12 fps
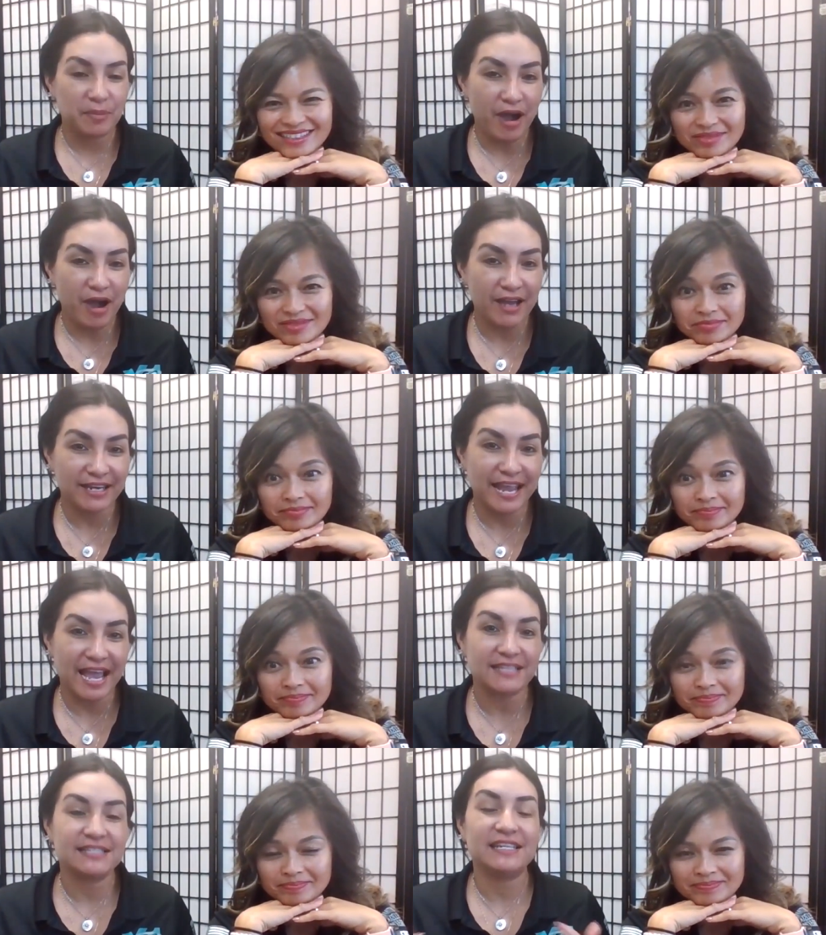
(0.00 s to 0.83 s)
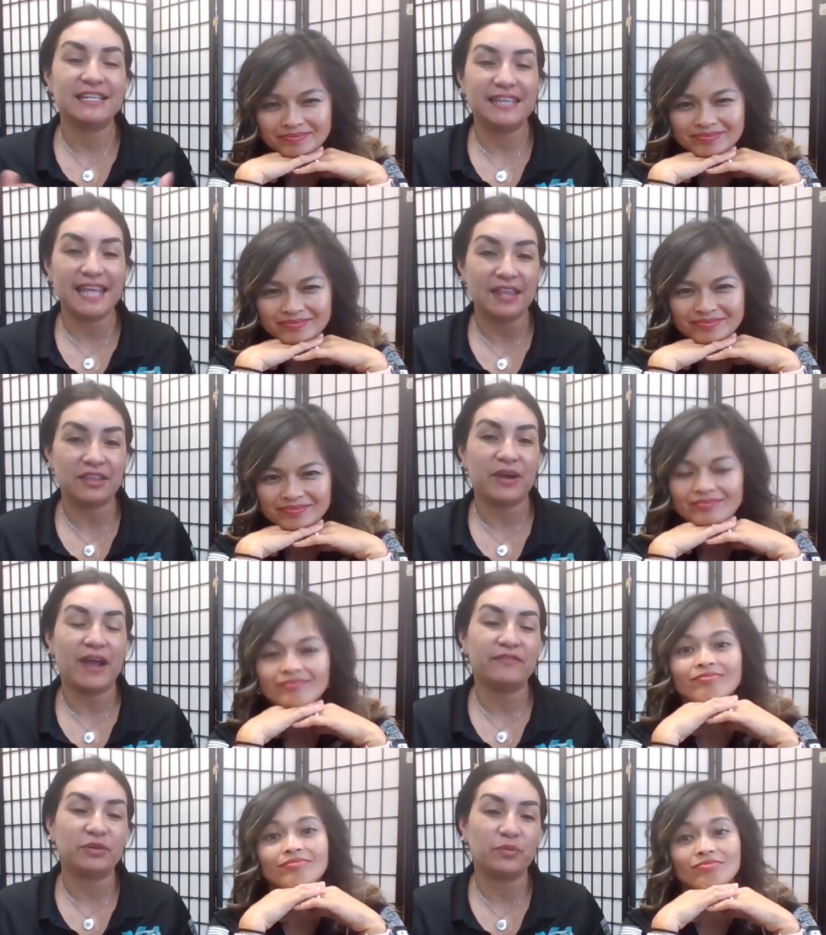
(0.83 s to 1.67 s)
Speaker 1: a podcast together
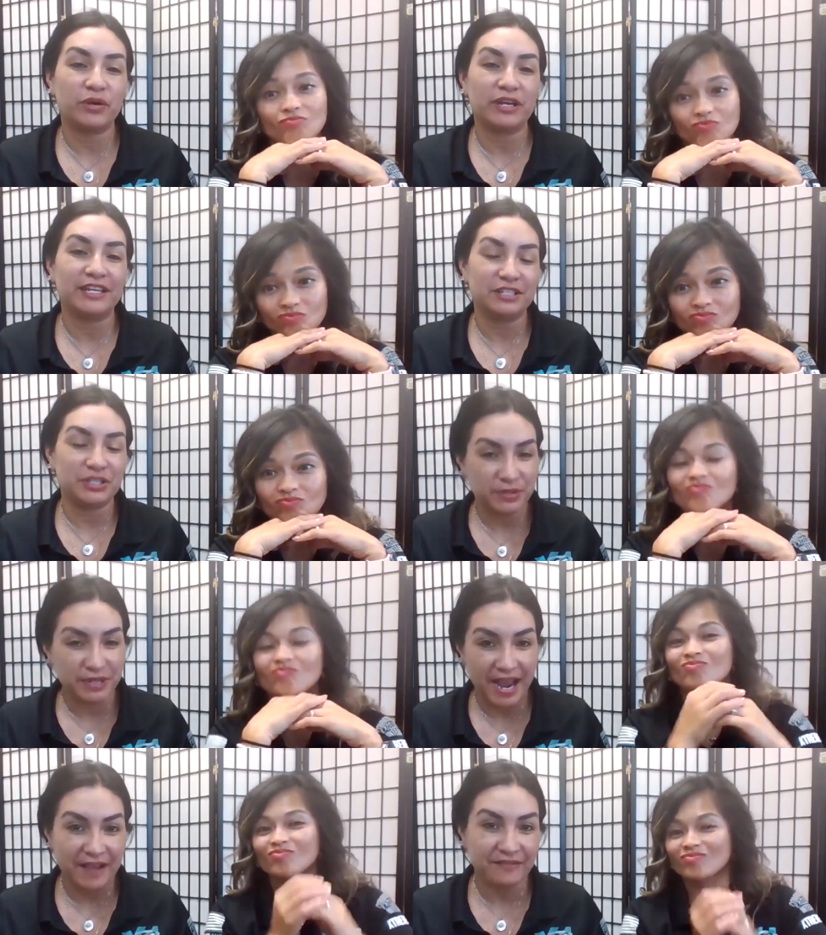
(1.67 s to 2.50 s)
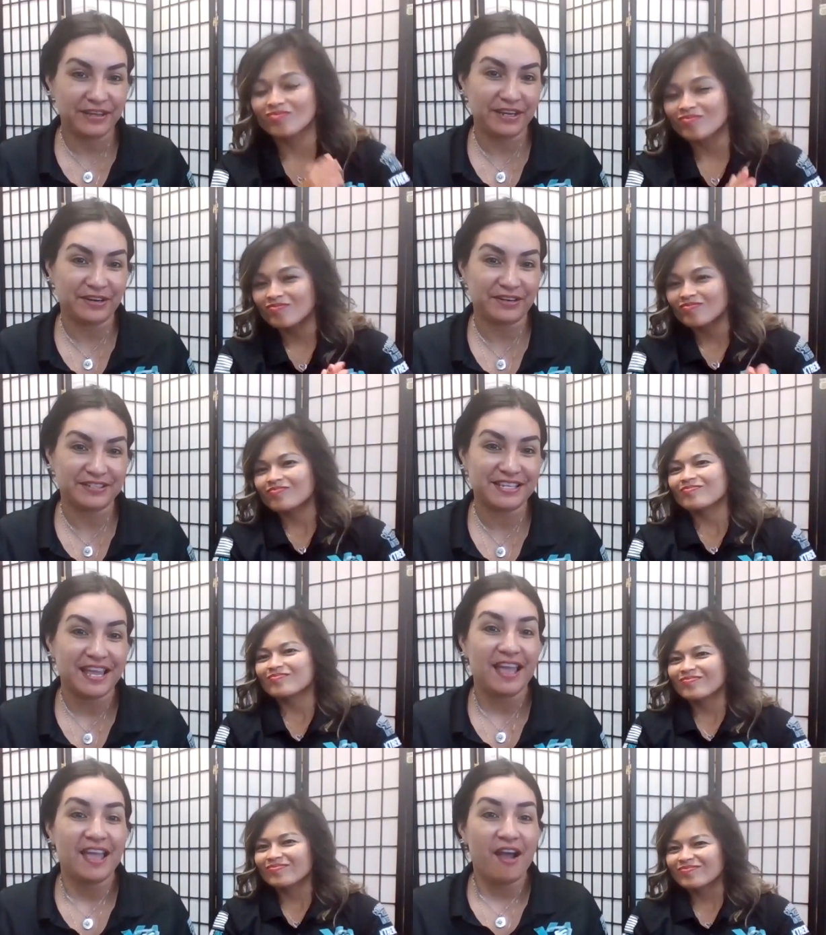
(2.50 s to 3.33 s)
after working two and a half
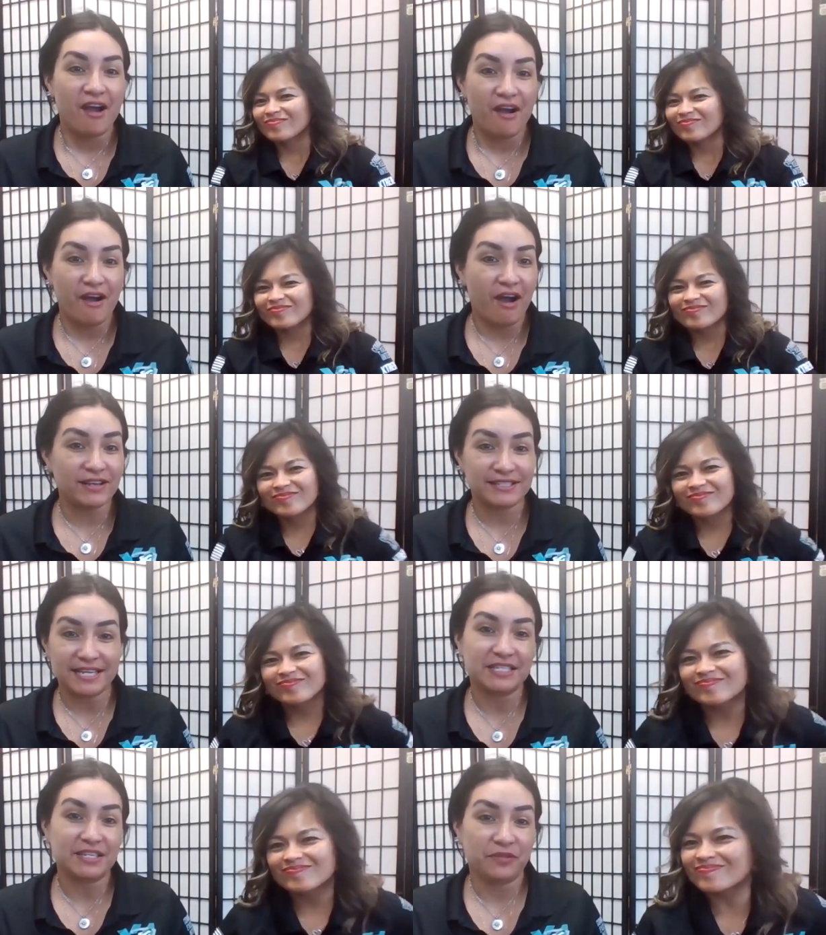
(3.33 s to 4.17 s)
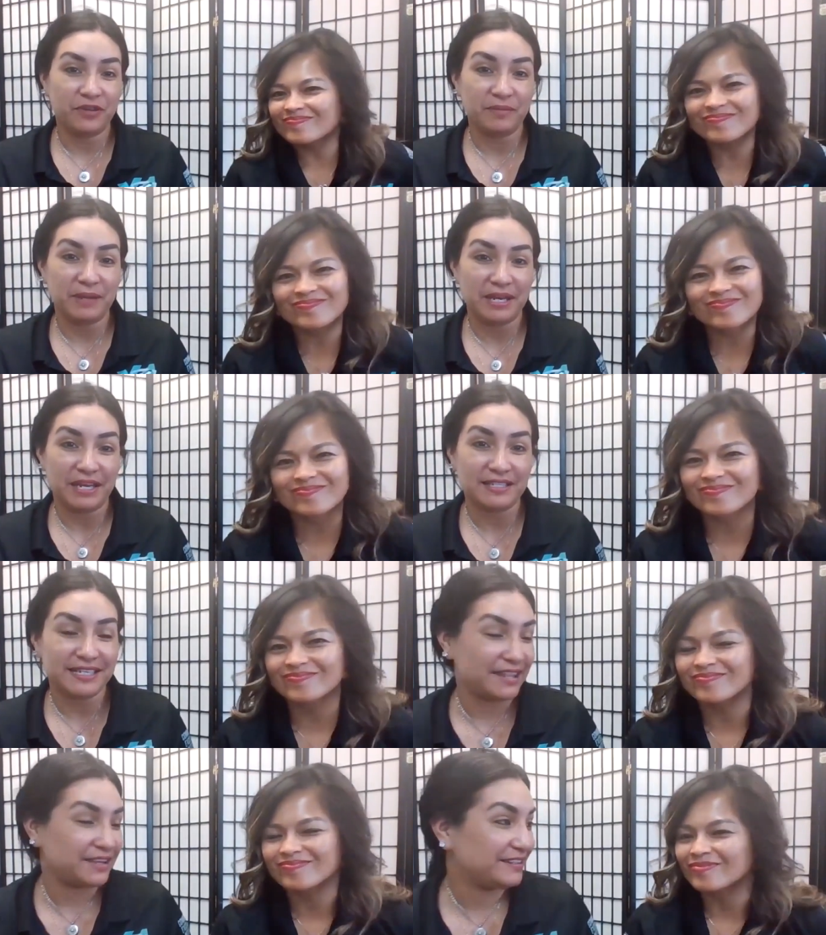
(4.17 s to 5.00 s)
years on Sexy Freedom Media
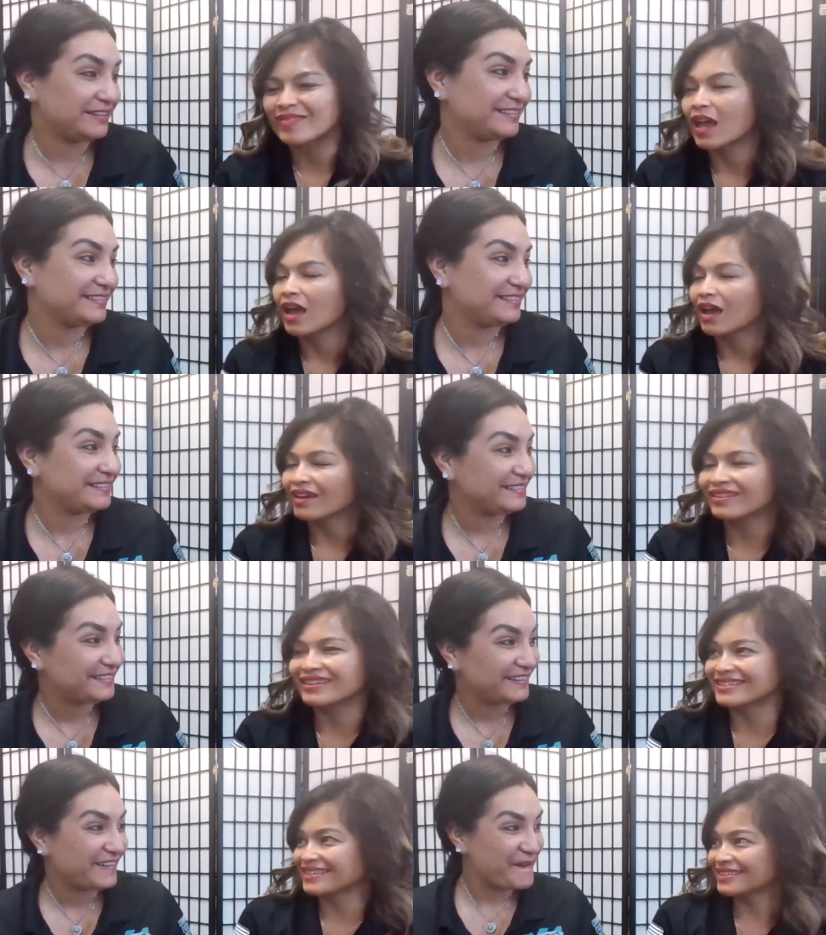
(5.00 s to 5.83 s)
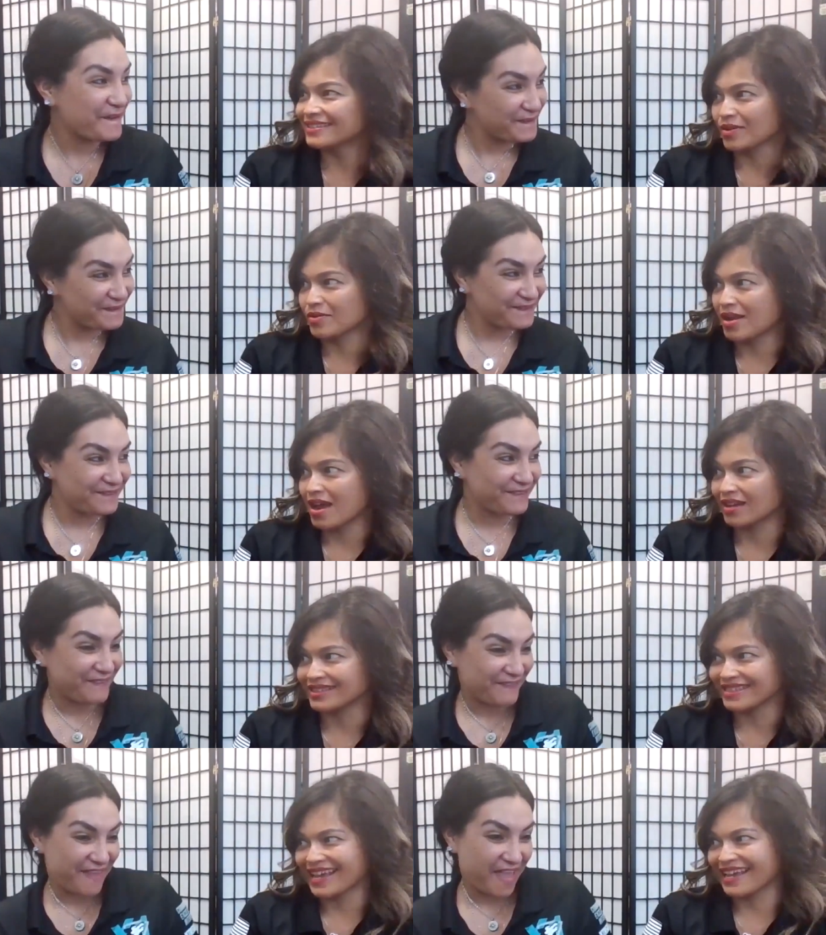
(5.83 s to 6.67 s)
together.
Speaker 2: This is so
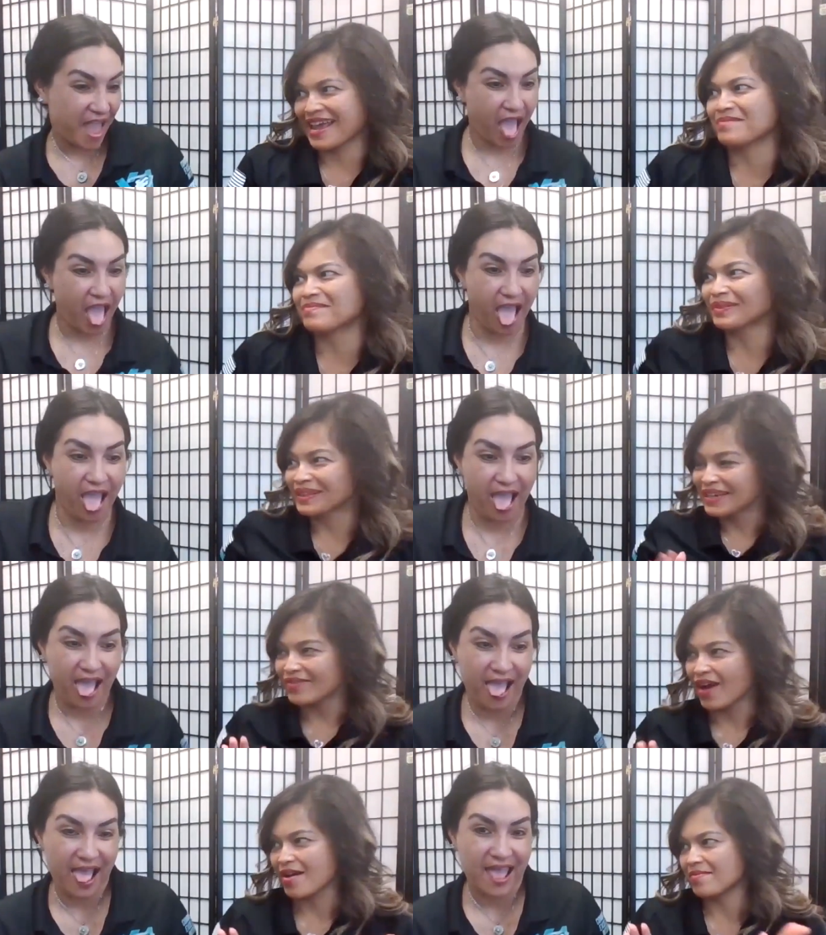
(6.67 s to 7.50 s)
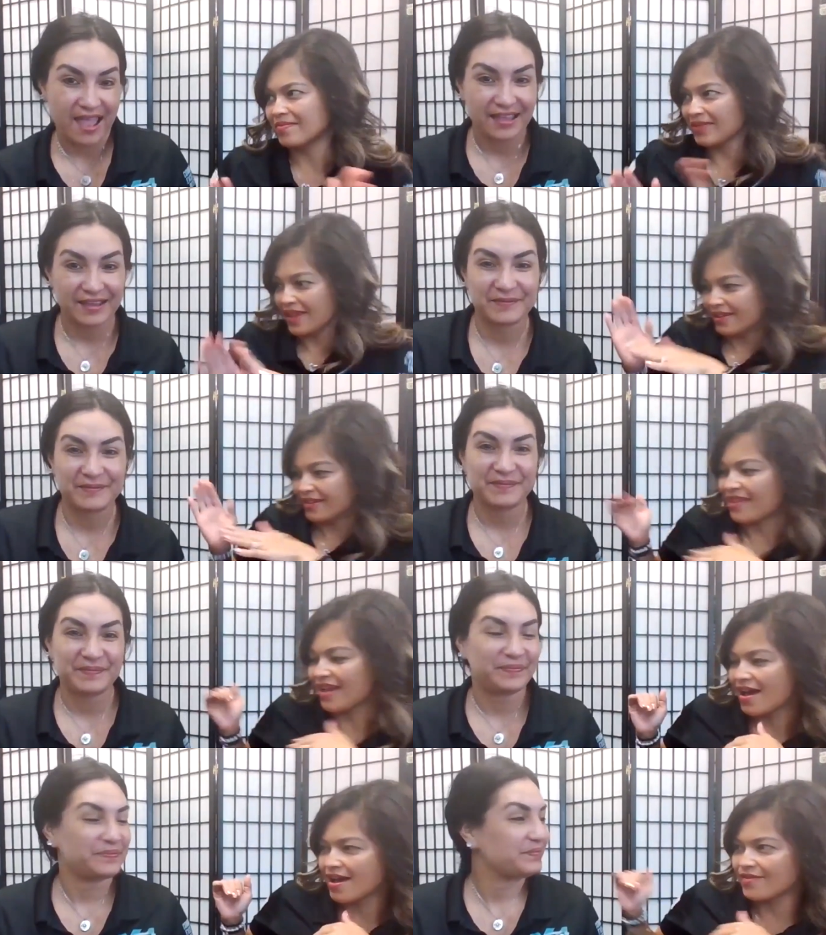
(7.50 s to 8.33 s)
nuts. I can't believe I'm like
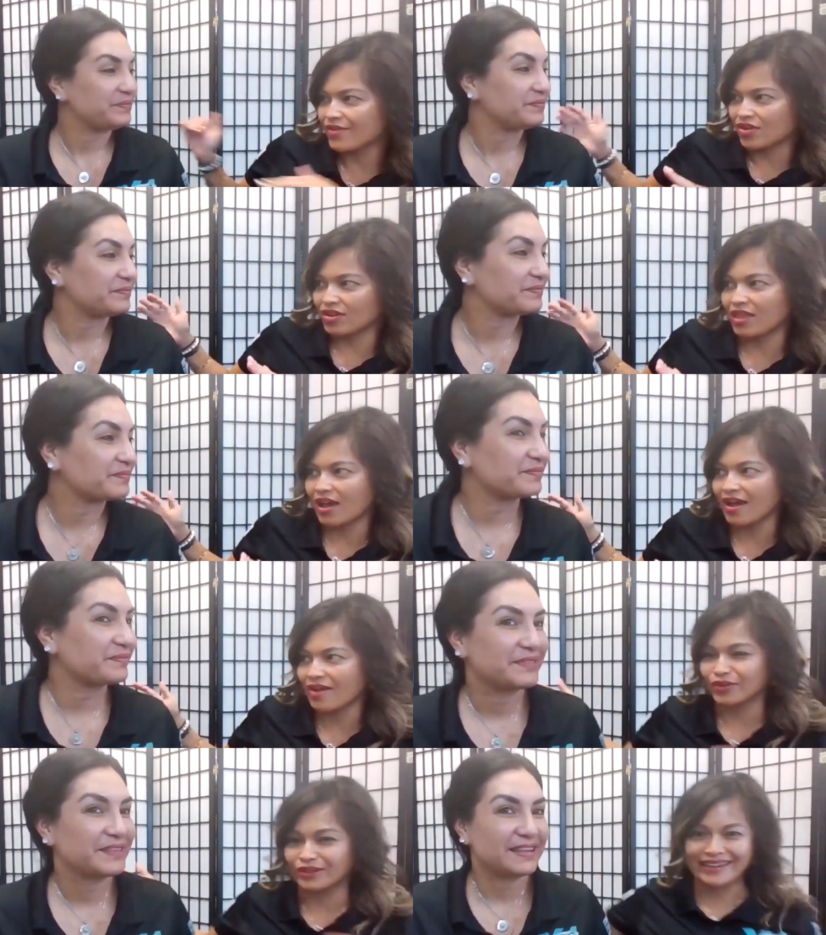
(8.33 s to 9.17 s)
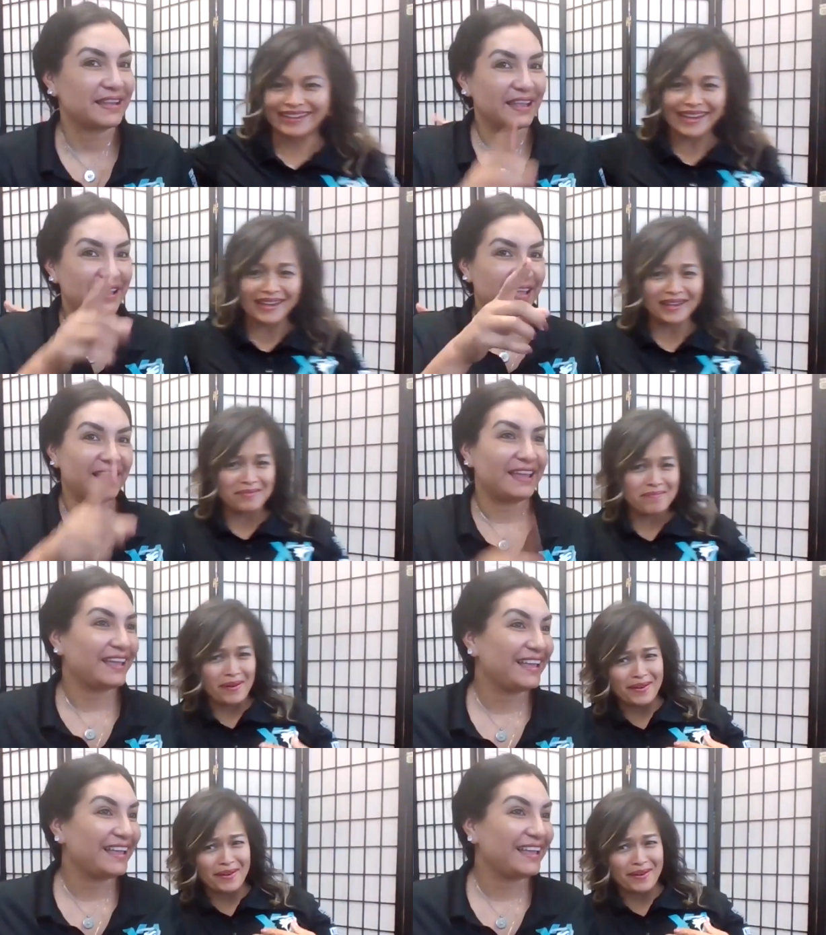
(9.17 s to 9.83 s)
live, you're live, we're like in